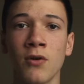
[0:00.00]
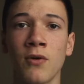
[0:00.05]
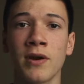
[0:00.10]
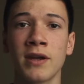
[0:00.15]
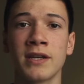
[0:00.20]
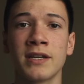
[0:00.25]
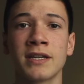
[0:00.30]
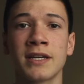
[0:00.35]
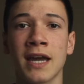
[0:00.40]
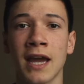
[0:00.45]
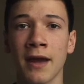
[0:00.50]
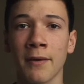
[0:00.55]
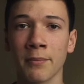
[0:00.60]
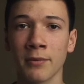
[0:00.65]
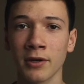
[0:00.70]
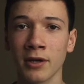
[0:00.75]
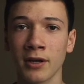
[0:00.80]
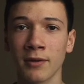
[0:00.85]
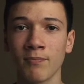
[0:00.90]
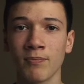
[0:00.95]
going to
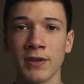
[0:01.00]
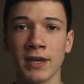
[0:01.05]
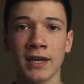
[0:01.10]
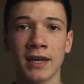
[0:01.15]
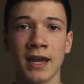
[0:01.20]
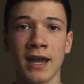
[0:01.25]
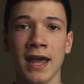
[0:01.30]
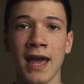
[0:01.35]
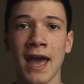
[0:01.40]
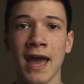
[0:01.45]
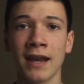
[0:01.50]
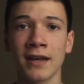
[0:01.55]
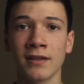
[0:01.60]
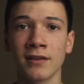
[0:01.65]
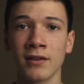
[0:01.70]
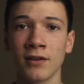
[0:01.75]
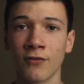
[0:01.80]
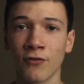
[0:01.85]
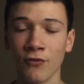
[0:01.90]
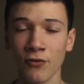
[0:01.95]
CapCut and I
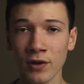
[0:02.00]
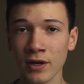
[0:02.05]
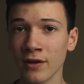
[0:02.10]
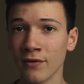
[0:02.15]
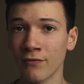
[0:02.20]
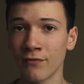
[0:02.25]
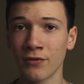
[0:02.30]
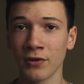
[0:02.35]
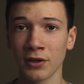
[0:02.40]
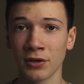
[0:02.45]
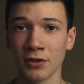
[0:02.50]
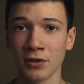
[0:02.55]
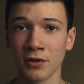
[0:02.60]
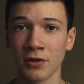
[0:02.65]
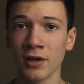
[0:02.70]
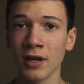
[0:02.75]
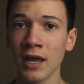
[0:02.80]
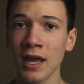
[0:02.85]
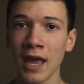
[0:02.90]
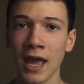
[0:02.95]
added the freedom
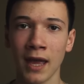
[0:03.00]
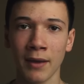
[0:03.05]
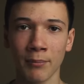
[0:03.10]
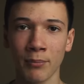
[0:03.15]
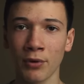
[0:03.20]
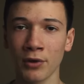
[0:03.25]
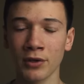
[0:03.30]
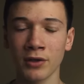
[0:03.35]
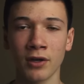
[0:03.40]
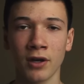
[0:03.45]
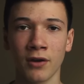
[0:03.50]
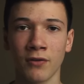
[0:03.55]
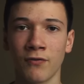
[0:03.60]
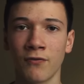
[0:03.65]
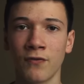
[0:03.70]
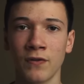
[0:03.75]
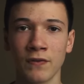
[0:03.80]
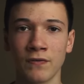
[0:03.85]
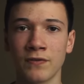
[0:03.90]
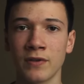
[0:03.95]
filter and put it on
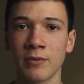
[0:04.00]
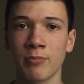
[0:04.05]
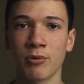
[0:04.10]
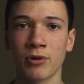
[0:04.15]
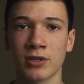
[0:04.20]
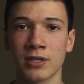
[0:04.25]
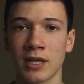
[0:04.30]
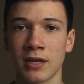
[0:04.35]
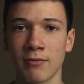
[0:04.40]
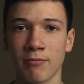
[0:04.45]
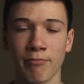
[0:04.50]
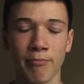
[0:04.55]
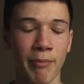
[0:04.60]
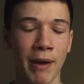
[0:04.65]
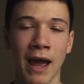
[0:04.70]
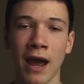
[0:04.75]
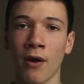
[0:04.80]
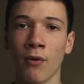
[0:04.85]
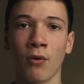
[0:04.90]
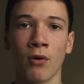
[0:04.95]
50%
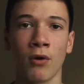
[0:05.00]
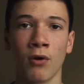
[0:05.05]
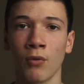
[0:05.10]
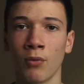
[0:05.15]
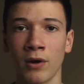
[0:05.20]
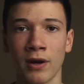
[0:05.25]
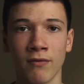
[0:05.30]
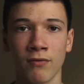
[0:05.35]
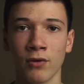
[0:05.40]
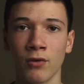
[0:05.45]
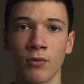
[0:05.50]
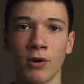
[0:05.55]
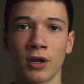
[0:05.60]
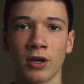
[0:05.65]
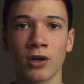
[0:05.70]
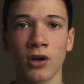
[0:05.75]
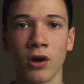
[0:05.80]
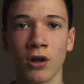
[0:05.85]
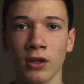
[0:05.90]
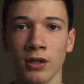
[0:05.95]
power or whatever you want
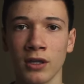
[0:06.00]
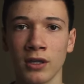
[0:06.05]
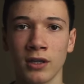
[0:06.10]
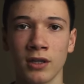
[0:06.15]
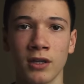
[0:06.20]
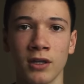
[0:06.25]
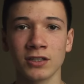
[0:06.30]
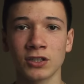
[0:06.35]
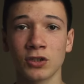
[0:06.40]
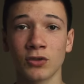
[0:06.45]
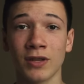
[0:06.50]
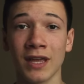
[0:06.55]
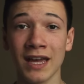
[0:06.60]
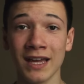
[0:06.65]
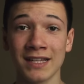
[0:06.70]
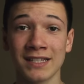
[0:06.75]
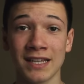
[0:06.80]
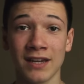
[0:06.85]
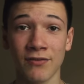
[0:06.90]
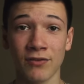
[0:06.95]
to call it. So
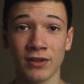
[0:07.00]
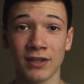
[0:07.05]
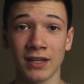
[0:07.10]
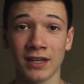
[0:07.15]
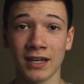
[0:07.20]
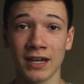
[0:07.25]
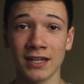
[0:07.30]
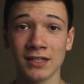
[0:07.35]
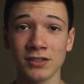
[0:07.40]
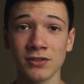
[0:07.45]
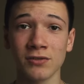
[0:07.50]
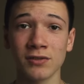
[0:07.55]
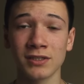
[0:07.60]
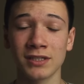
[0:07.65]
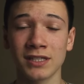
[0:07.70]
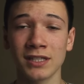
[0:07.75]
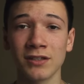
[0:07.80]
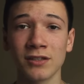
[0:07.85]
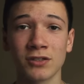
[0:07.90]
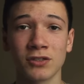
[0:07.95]
that is everything, and as you can
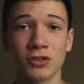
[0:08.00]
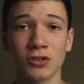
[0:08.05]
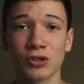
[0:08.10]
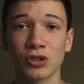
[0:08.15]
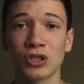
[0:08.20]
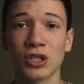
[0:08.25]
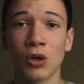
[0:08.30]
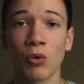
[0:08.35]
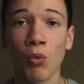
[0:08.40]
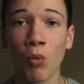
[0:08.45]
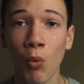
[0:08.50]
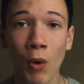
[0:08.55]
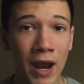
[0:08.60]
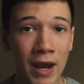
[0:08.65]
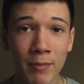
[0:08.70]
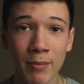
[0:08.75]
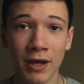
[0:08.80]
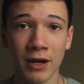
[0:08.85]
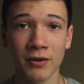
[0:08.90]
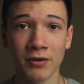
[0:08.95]
see, this looks like
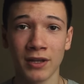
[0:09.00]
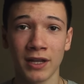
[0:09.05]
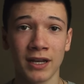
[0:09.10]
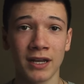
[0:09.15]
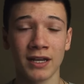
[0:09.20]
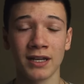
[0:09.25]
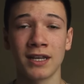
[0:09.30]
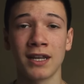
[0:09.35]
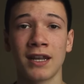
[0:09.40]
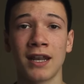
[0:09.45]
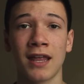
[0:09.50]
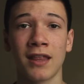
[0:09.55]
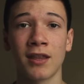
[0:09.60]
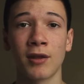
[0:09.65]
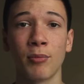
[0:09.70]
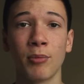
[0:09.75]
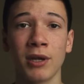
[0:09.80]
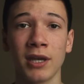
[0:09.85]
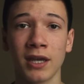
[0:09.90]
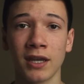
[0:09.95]
way better than it did at
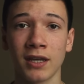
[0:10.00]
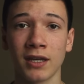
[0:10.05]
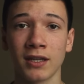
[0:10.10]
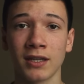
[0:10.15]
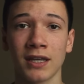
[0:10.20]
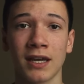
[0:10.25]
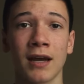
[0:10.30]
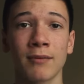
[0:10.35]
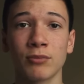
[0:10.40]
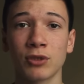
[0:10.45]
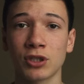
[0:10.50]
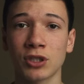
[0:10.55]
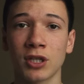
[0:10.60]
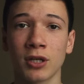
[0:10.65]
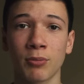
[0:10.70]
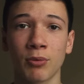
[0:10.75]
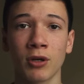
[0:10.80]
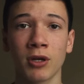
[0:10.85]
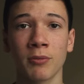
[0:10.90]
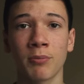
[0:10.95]
the beginning. Like, I'm just going
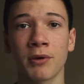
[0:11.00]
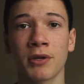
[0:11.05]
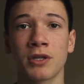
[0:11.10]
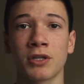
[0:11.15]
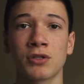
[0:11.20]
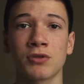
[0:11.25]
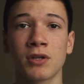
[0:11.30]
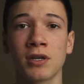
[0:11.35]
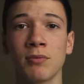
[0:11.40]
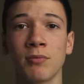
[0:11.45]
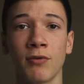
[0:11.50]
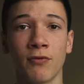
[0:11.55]
to put up on the screen